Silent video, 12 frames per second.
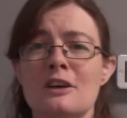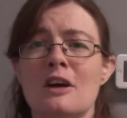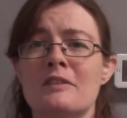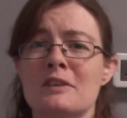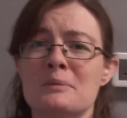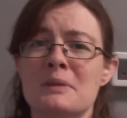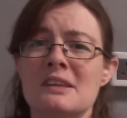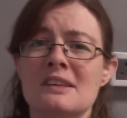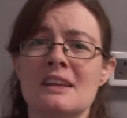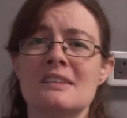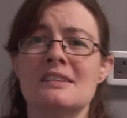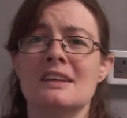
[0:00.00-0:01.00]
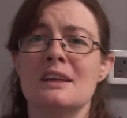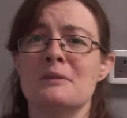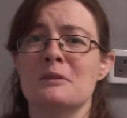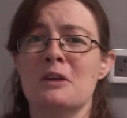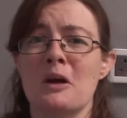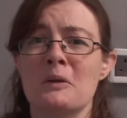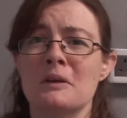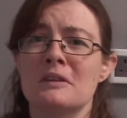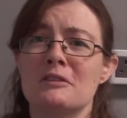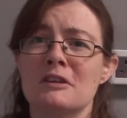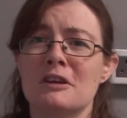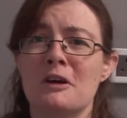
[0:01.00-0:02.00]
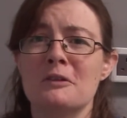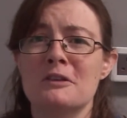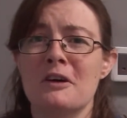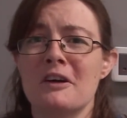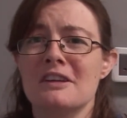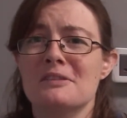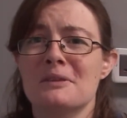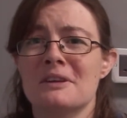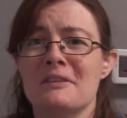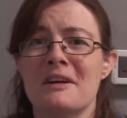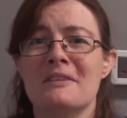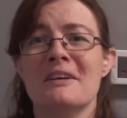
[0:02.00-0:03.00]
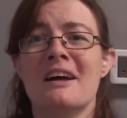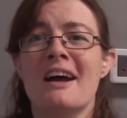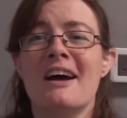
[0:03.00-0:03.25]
coffee and biscuits to keep them going through the cold nights when they're out